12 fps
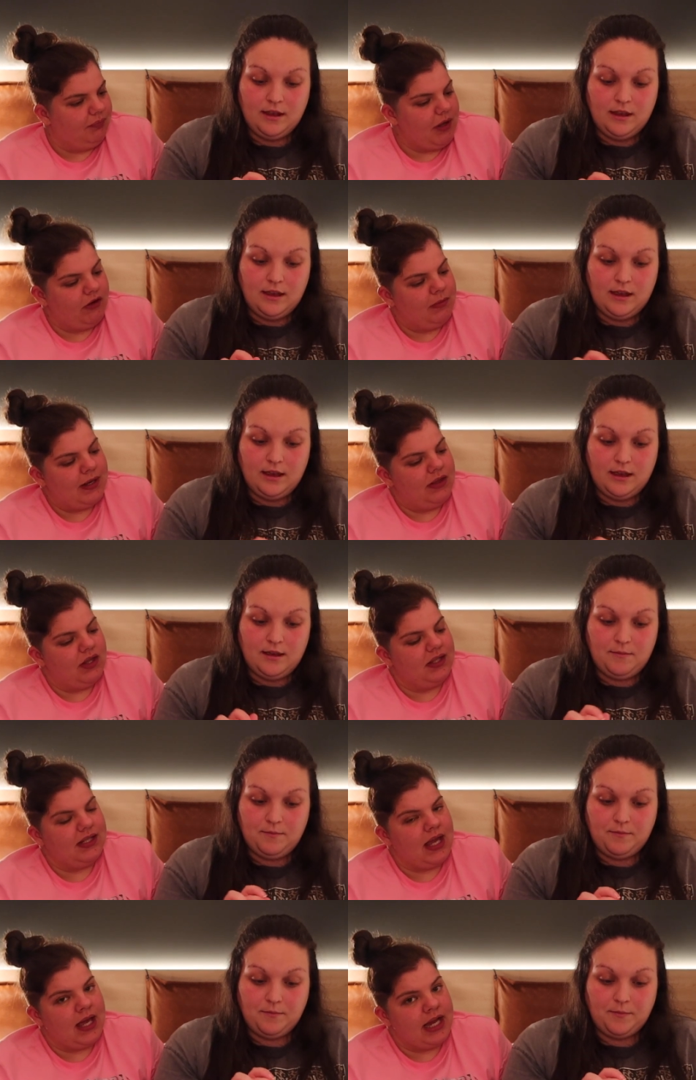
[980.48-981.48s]
Speaker 1: bear in mind um,
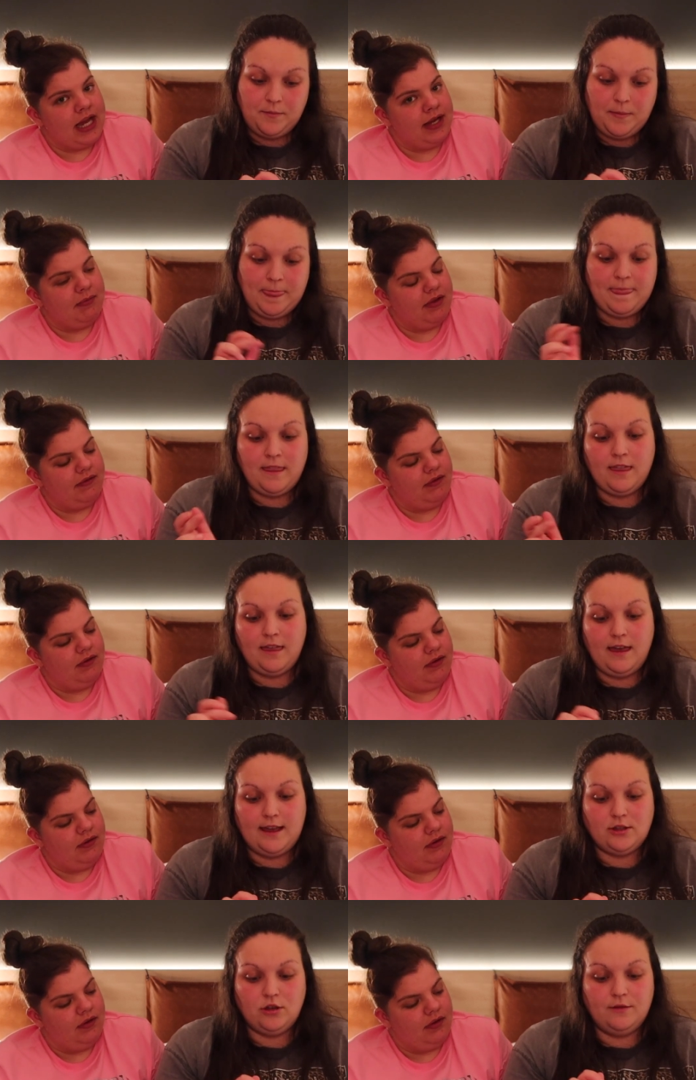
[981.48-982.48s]
the time
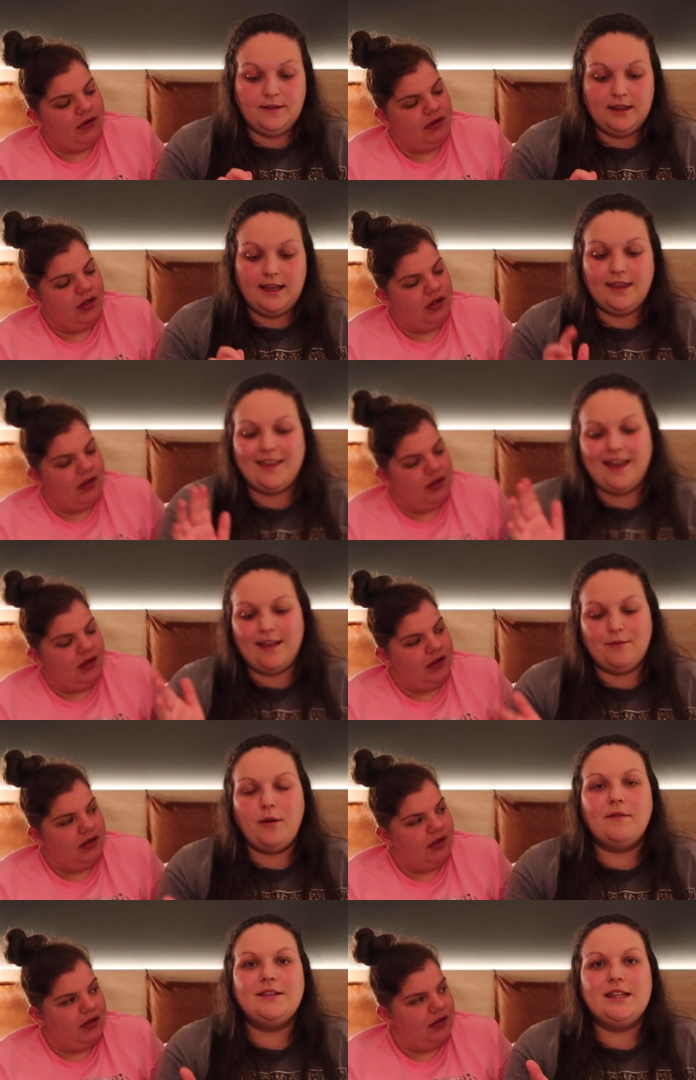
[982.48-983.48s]
it's currently
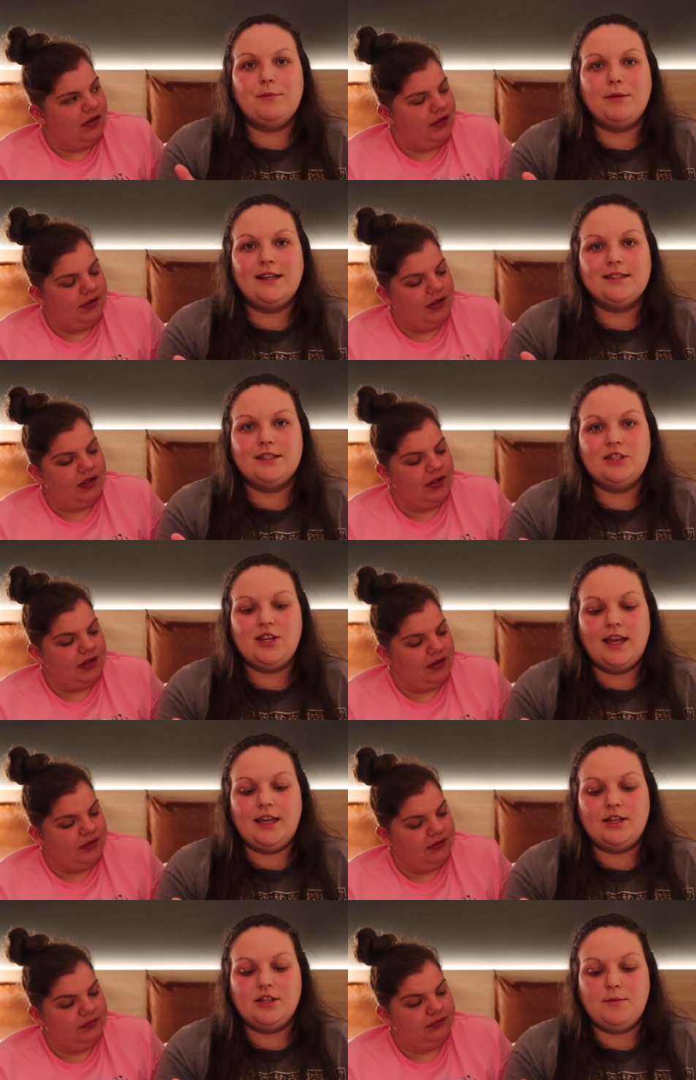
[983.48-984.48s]
yeah obviously the price can
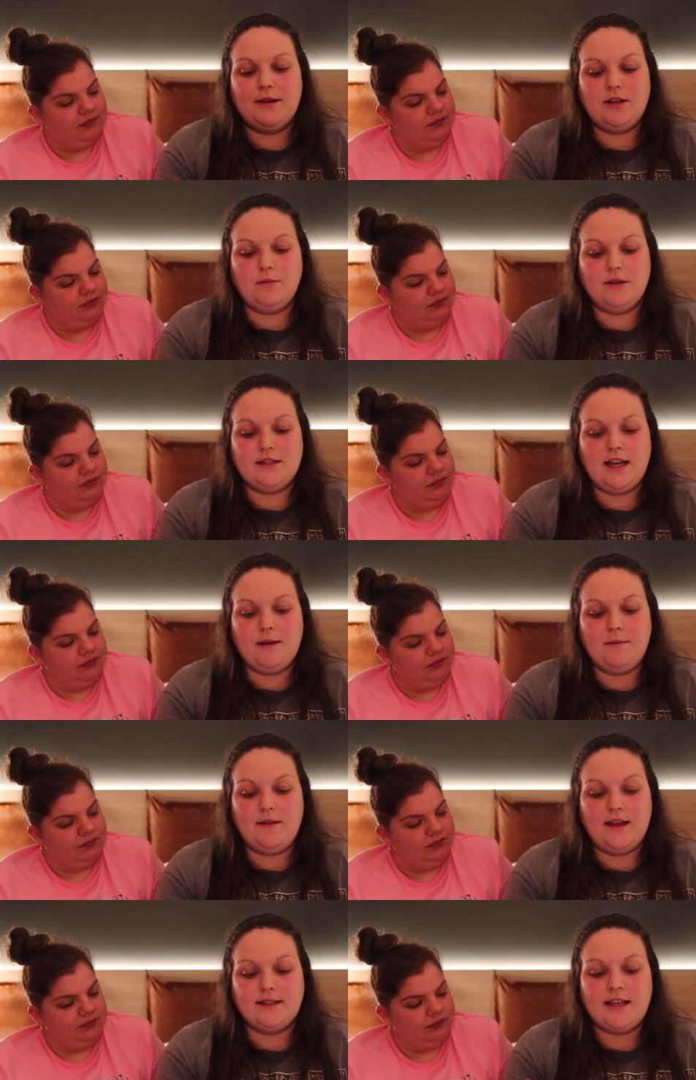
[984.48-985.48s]
change depending on what
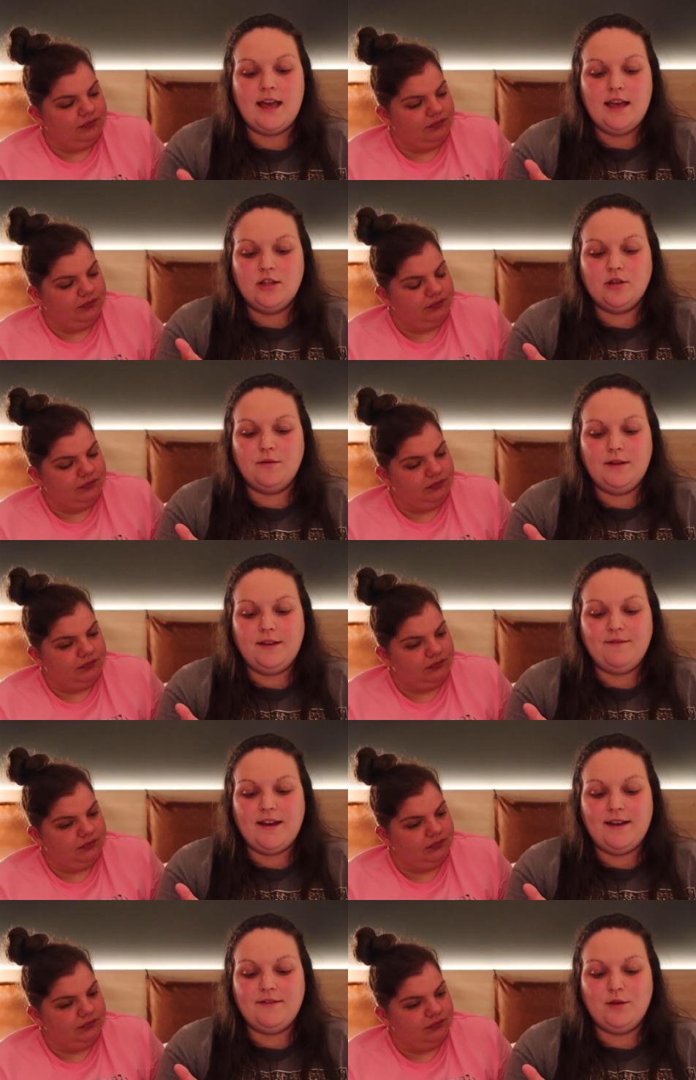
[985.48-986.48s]
time it is it's currently
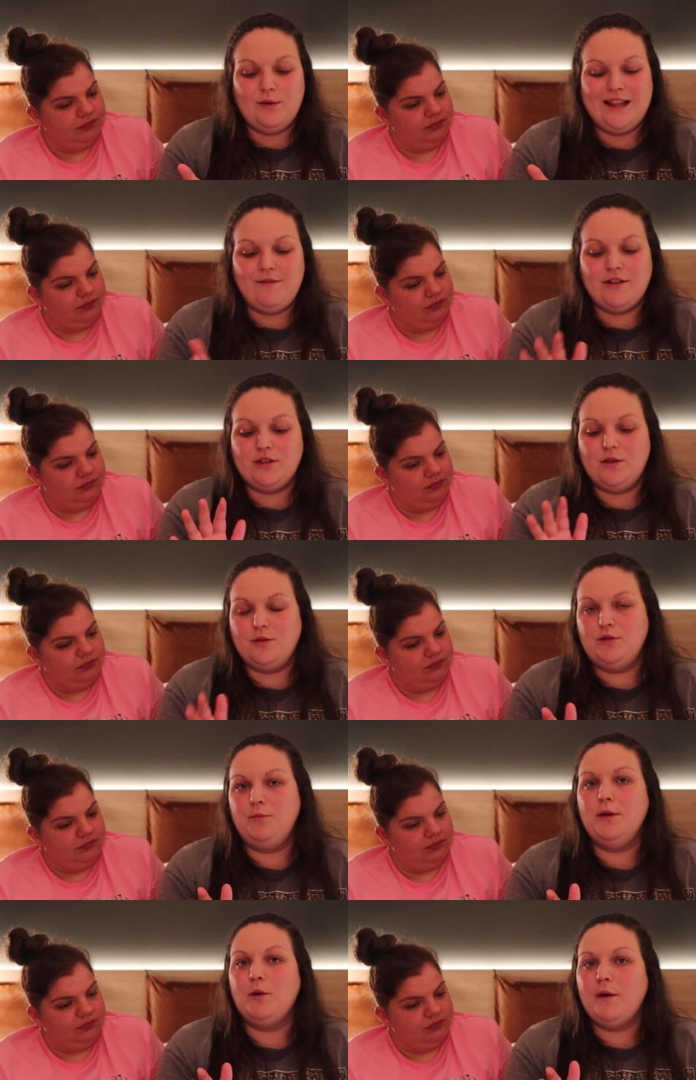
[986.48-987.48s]
5 to 11 so it
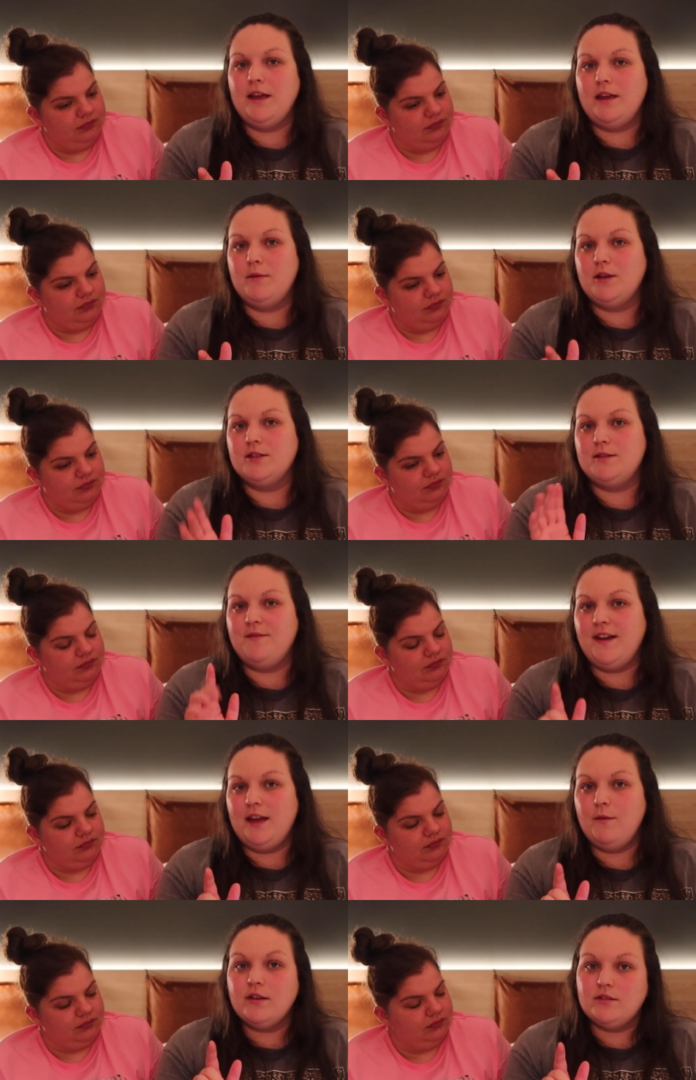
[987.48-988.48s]
should be quiet because the
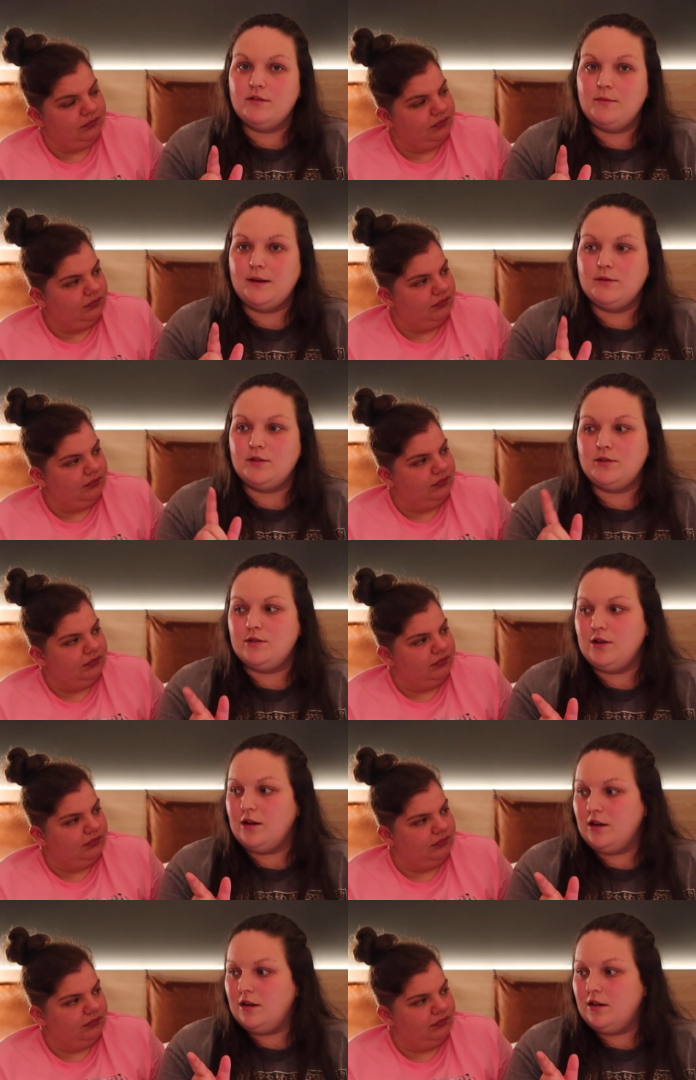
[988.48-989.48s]
fireworks are about to
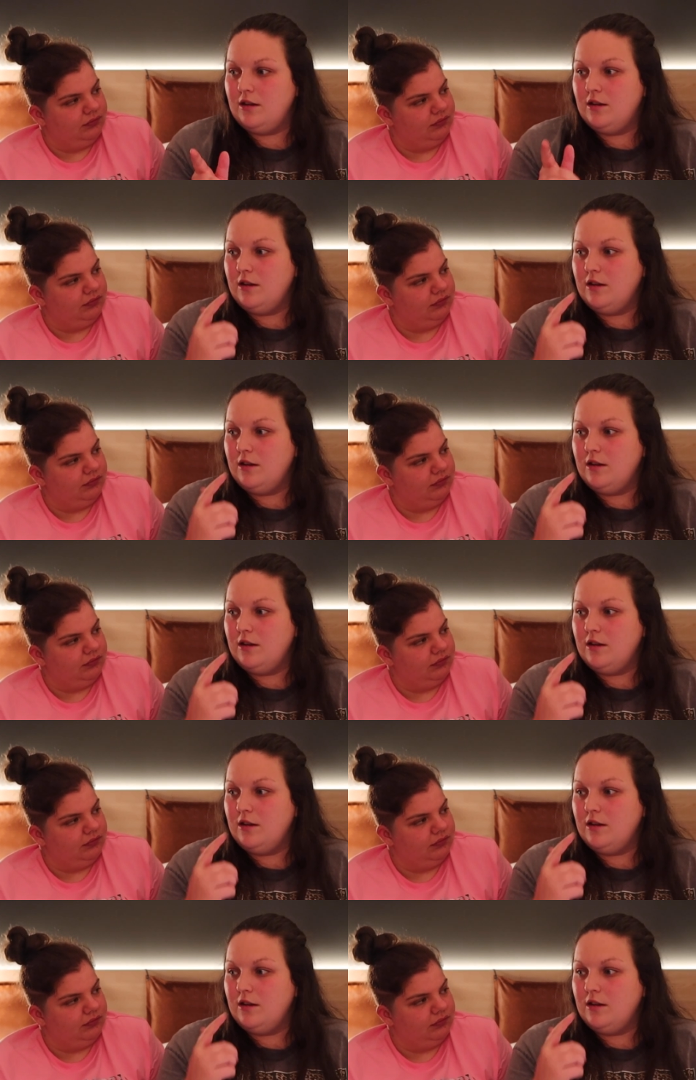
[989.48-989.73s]
start